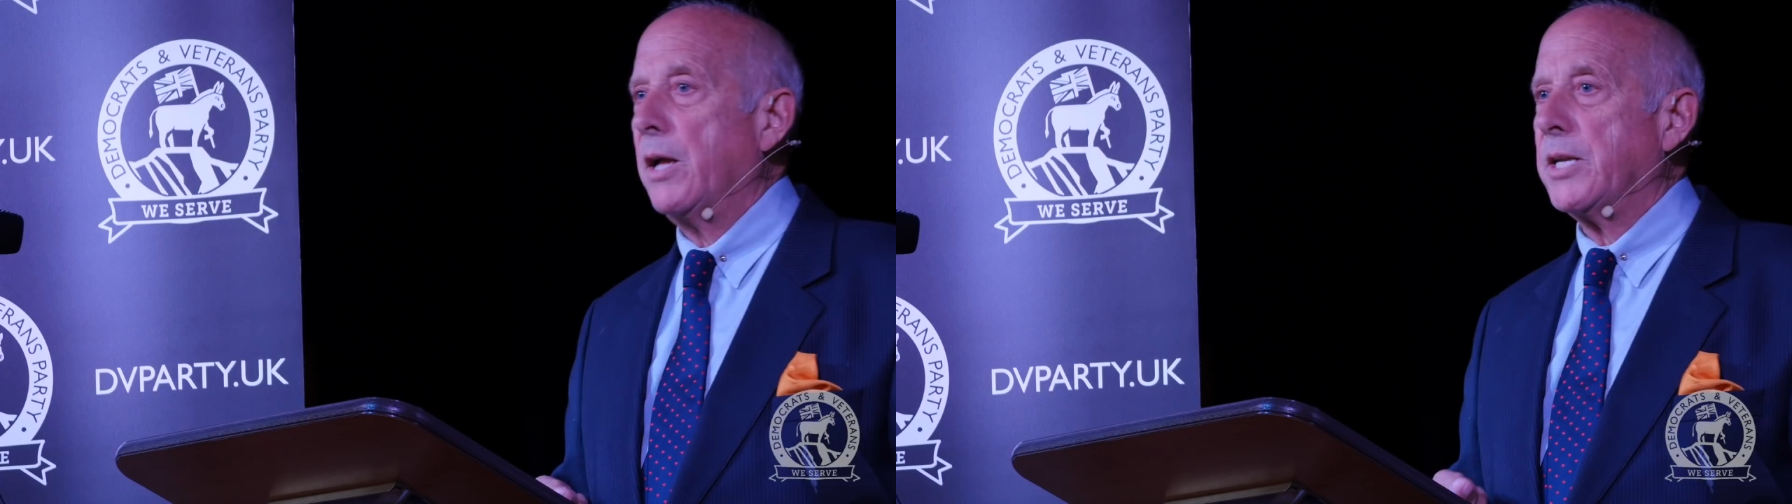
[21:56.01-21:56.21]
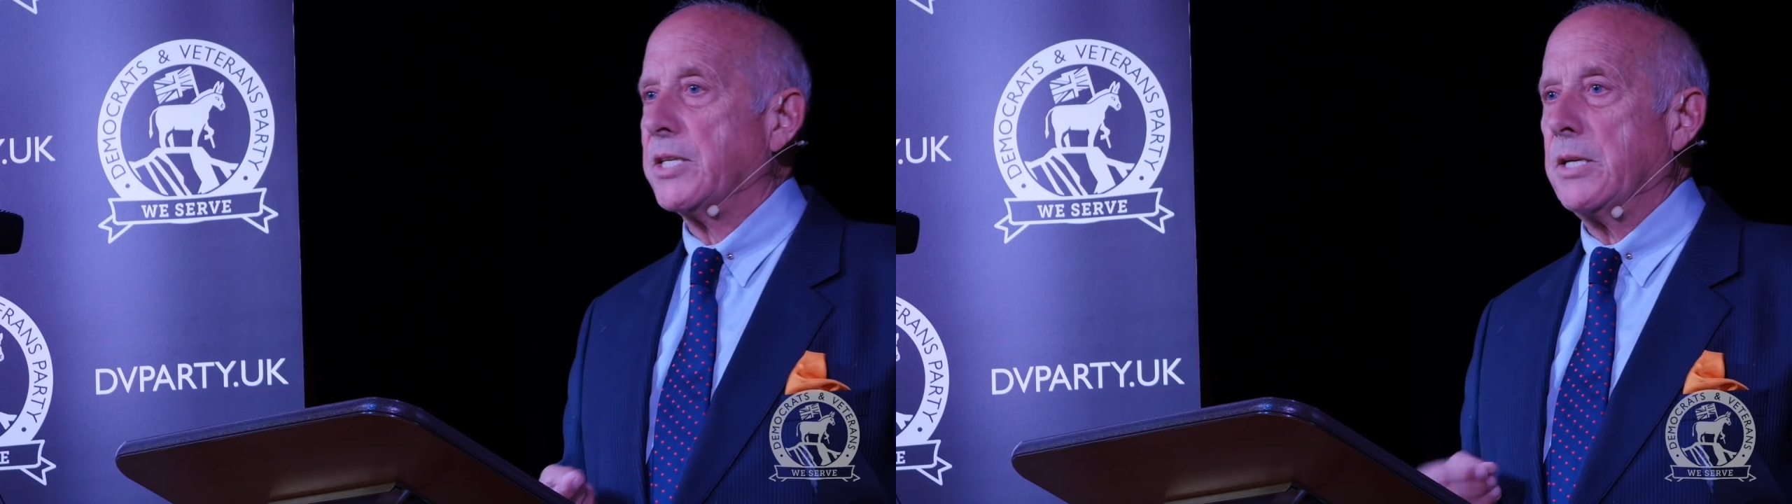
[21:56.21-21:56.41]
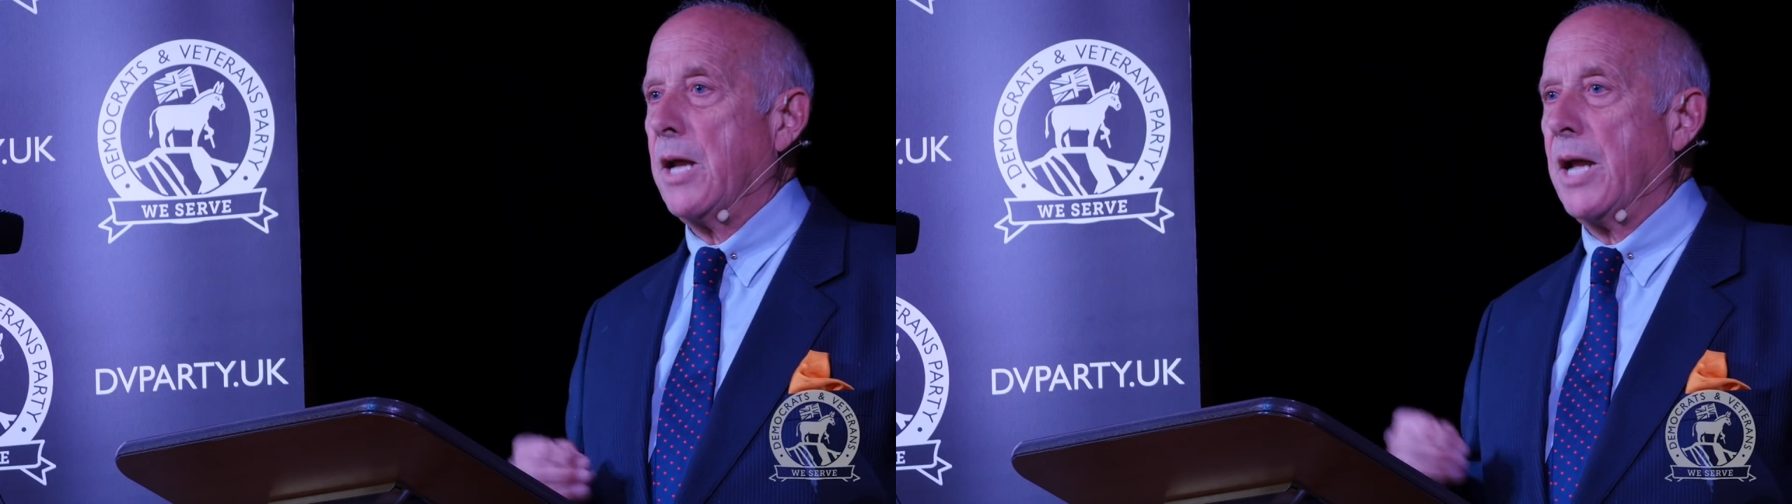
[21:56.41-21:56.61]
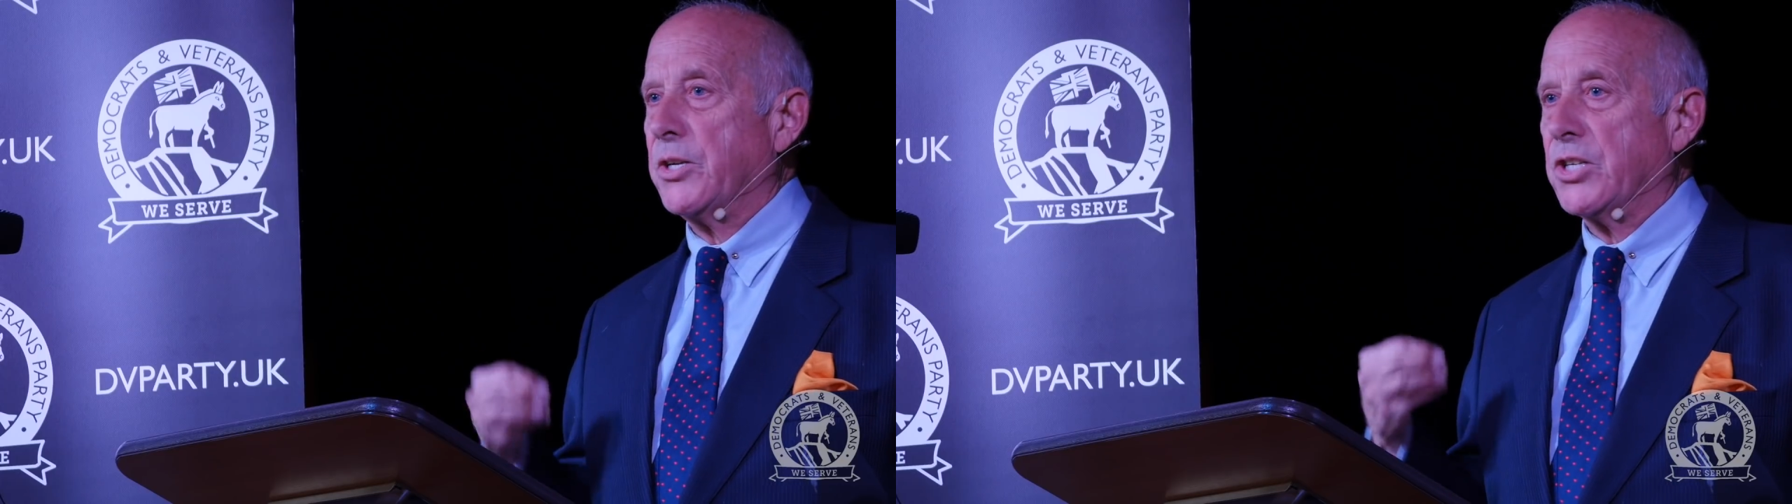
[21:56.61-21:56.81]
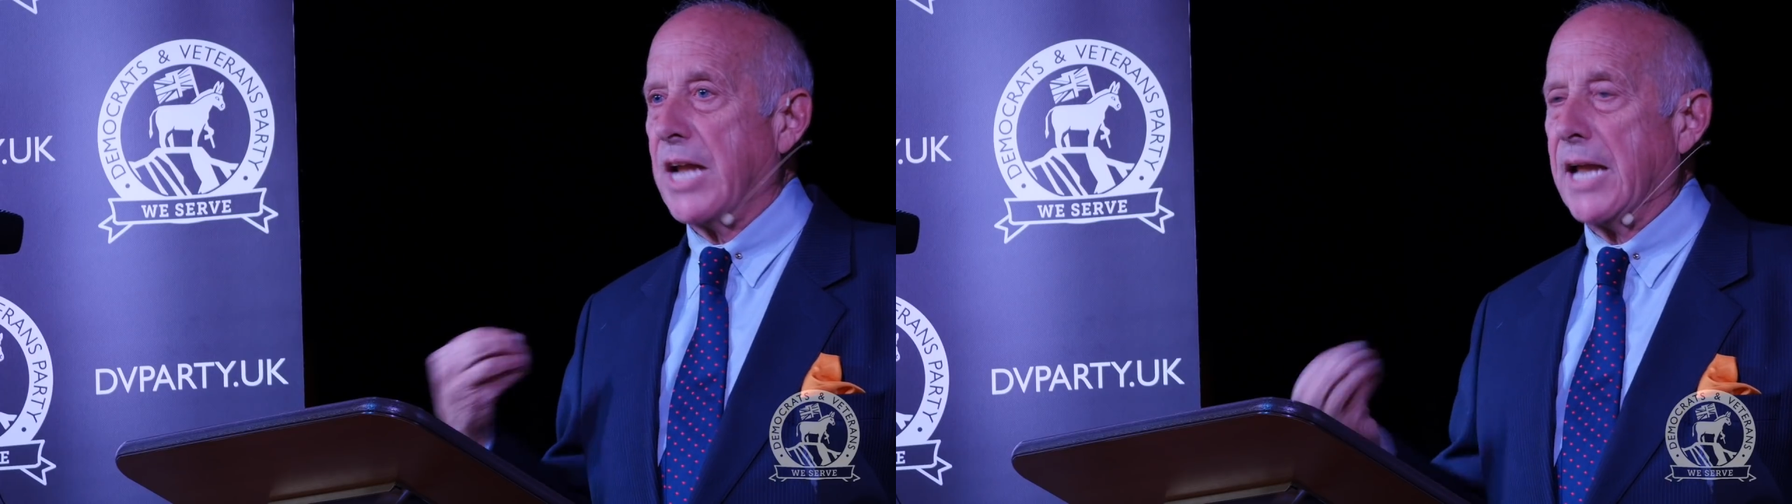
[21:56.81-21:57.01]
doesn't
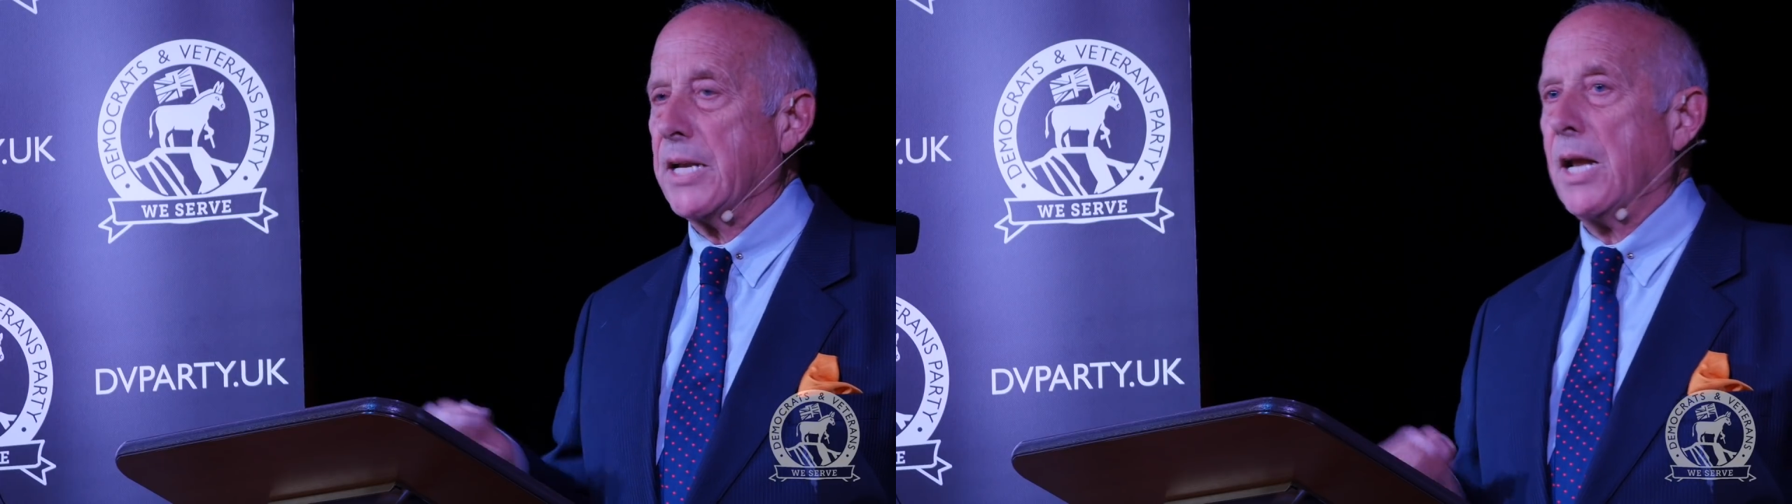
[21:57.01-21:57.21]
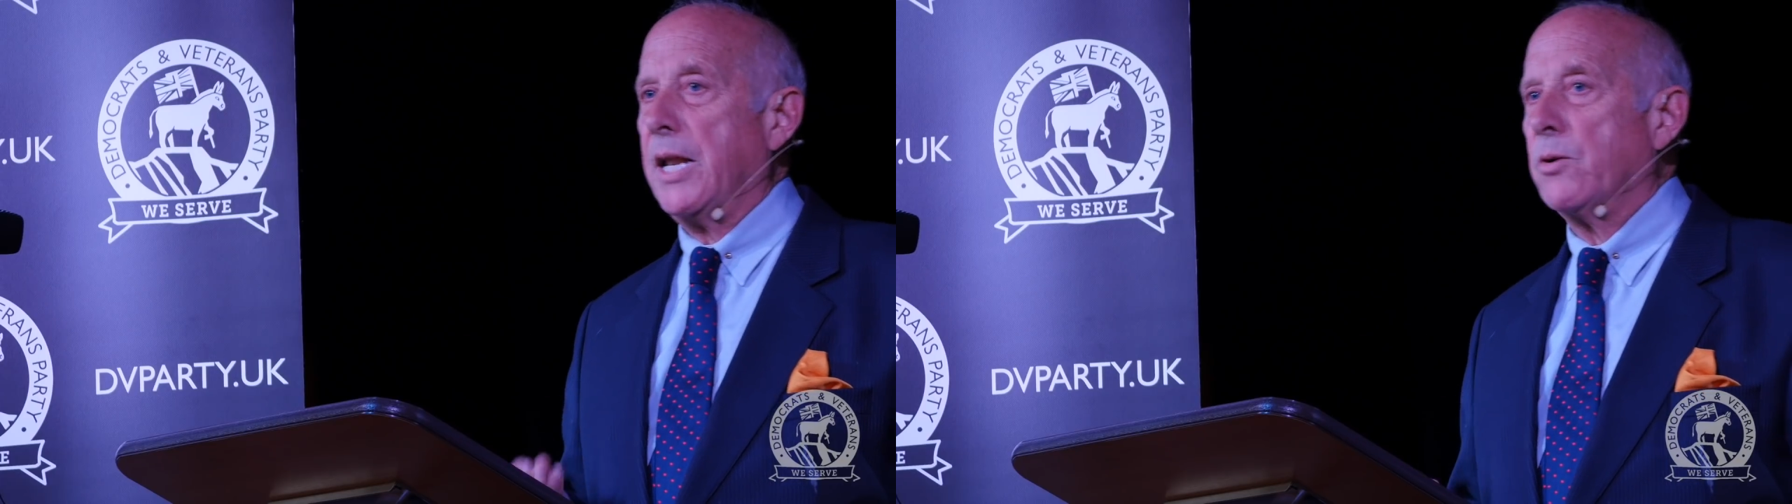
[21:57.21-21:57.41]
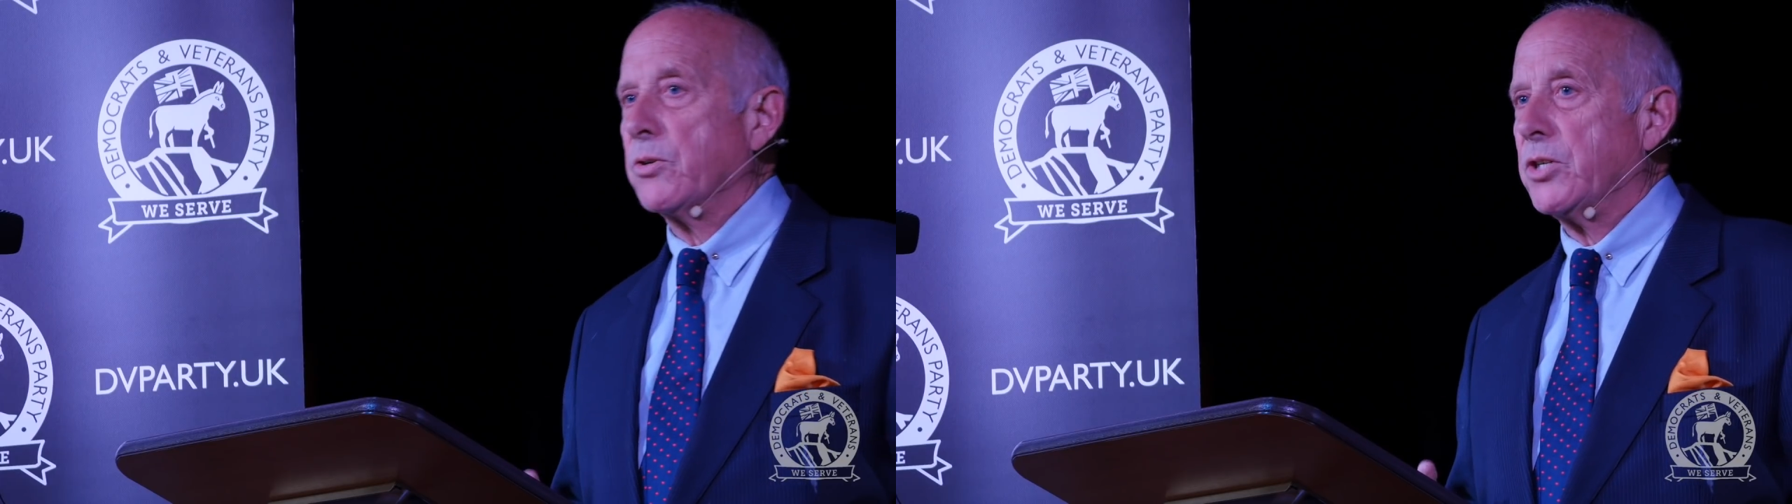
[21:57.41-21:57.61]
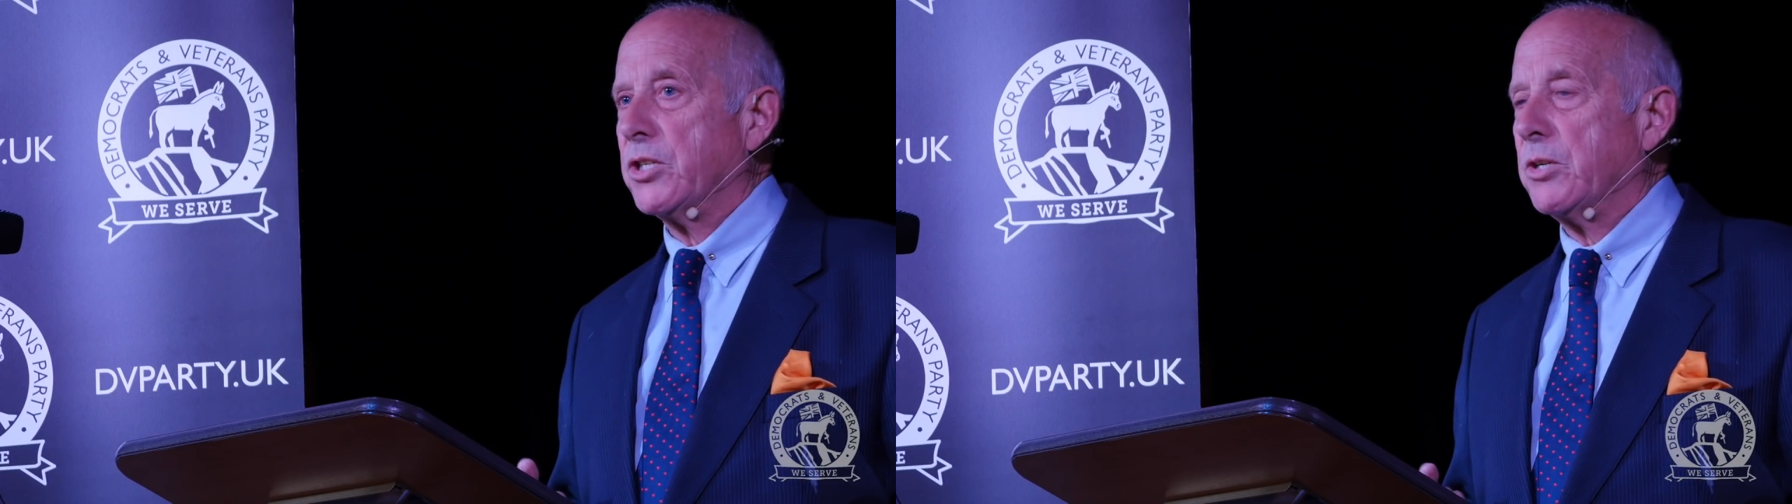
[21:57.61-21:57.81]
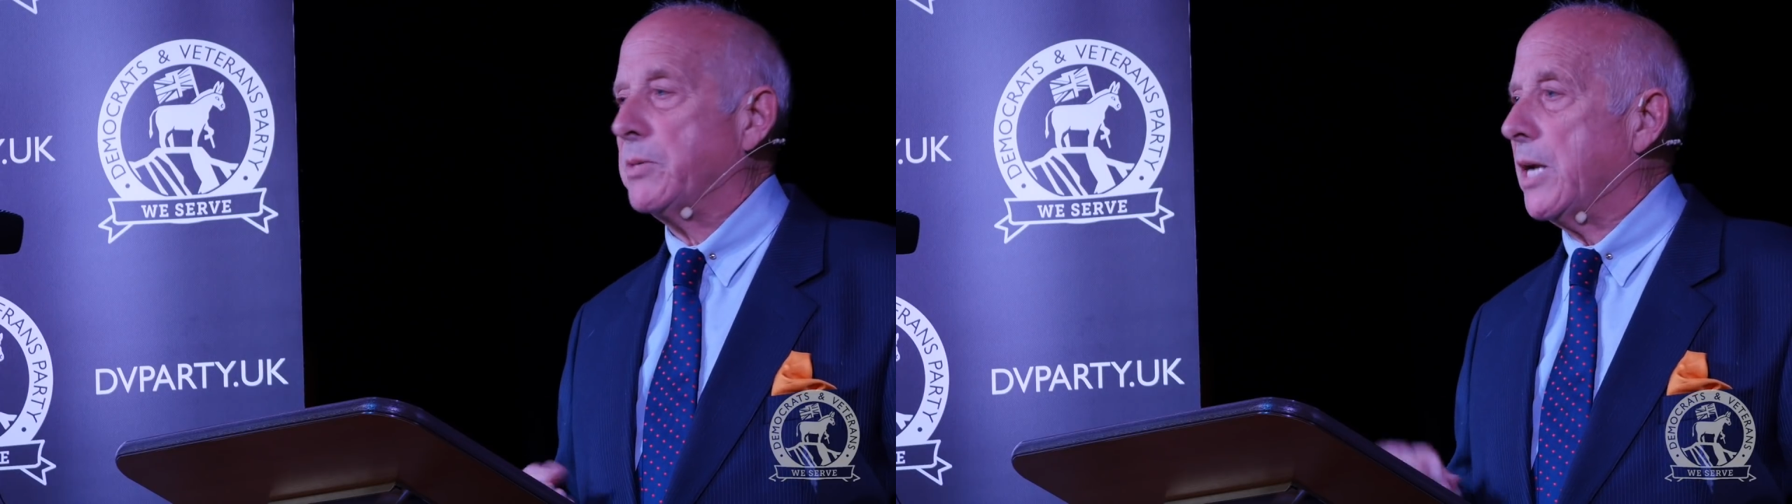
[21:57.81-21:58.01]
understand our legal systems,